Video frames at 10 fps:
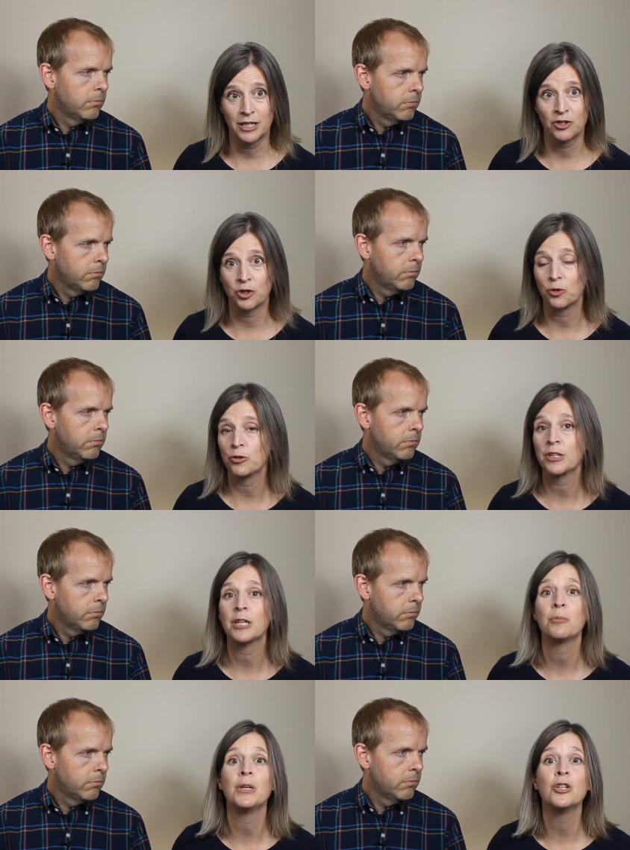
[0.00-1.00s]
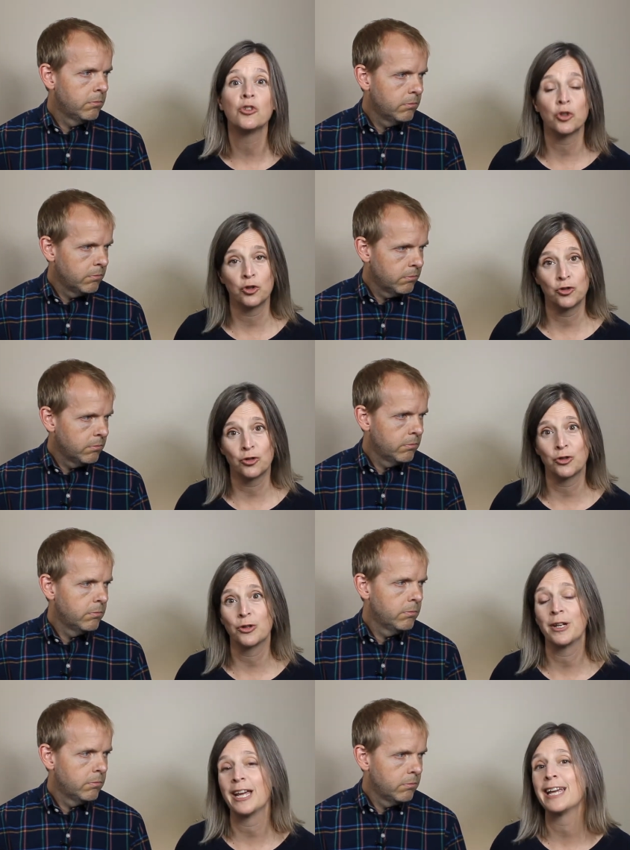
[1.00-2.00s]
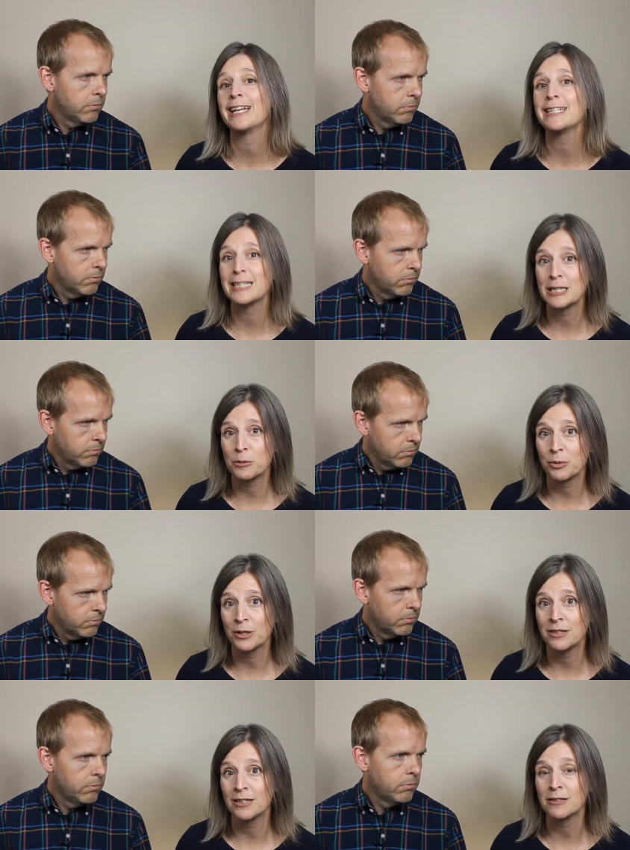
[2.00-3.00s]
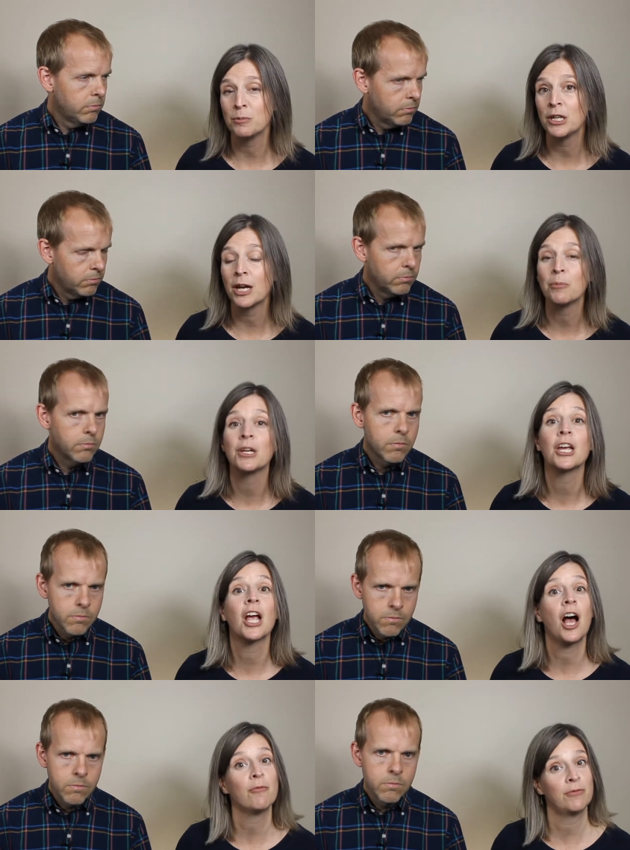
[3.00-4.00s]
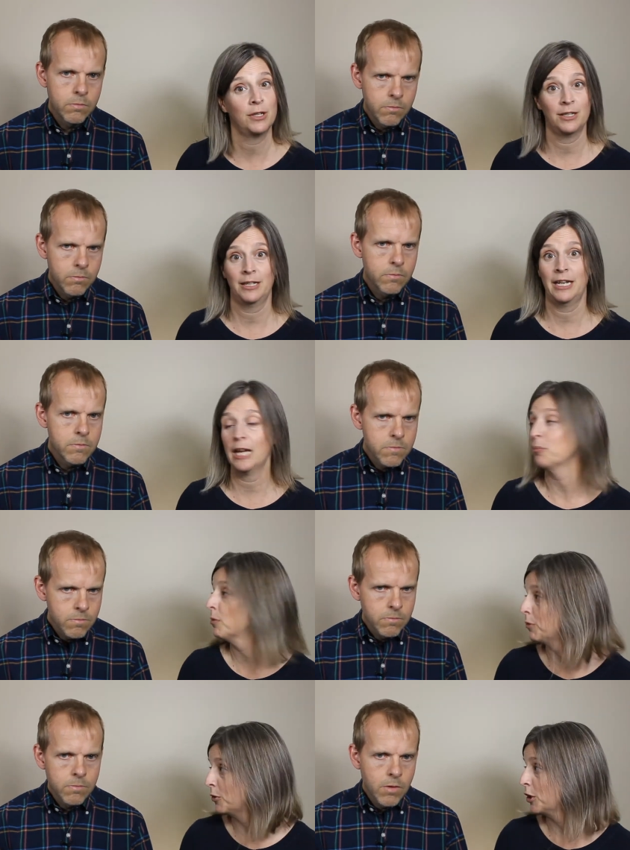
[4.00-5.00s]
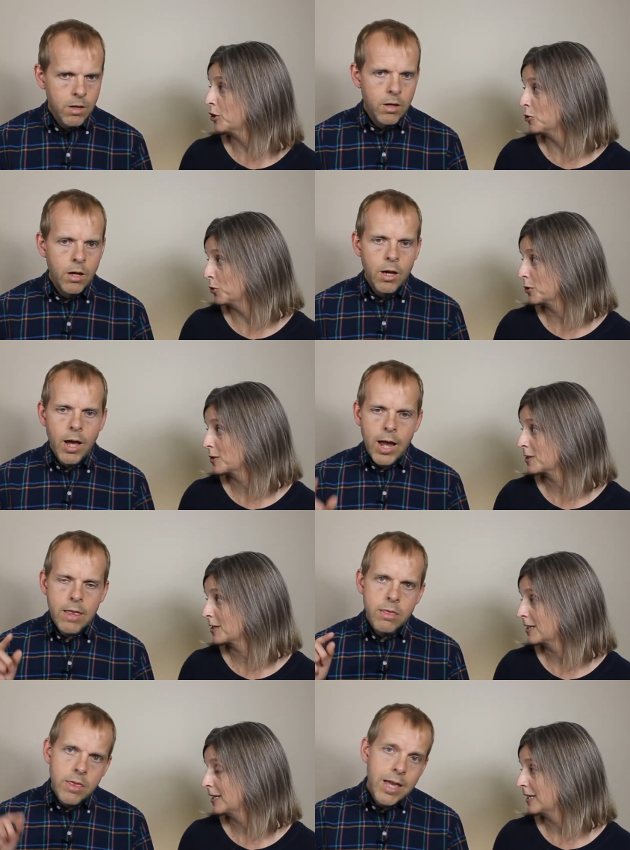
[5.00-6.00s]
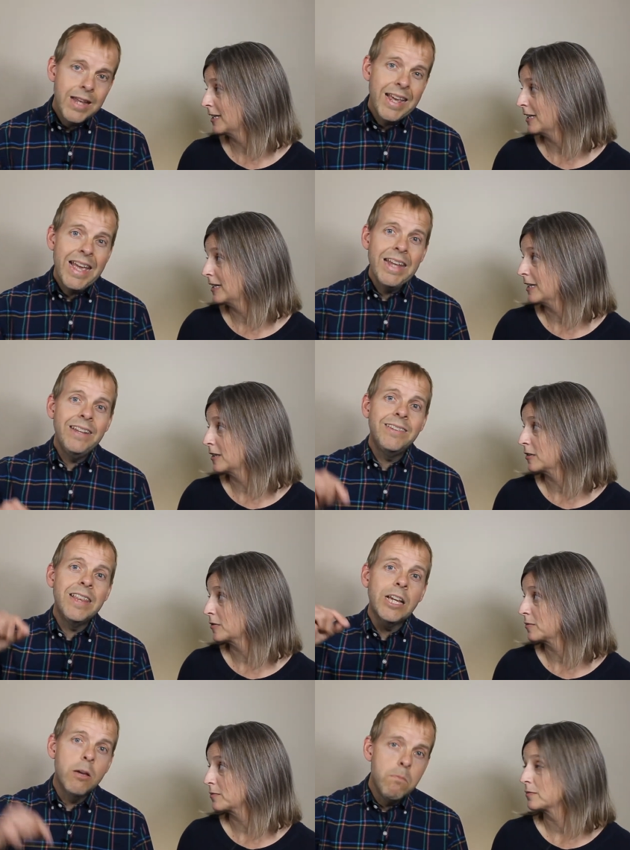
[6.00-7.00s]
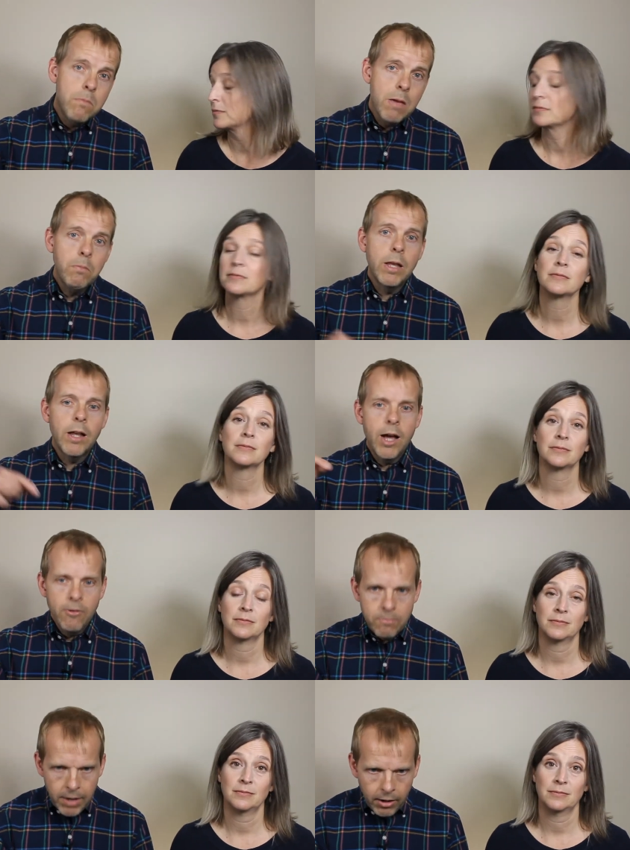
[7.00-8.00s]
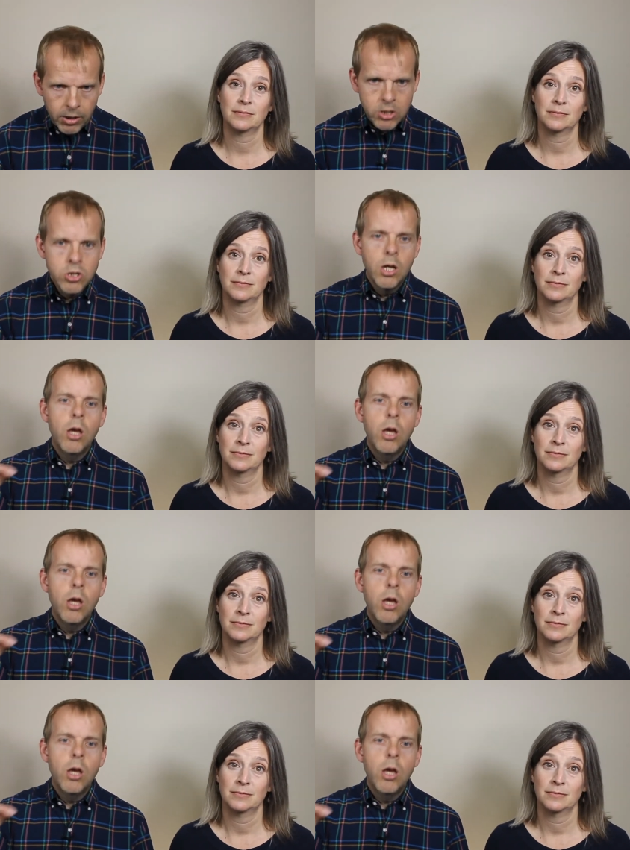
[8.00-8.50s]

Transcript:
Speaker 1: that children can be nurtured and disciplined into becoming confident, capable adults.
Speaker 2: And then it is in the commitment of marriage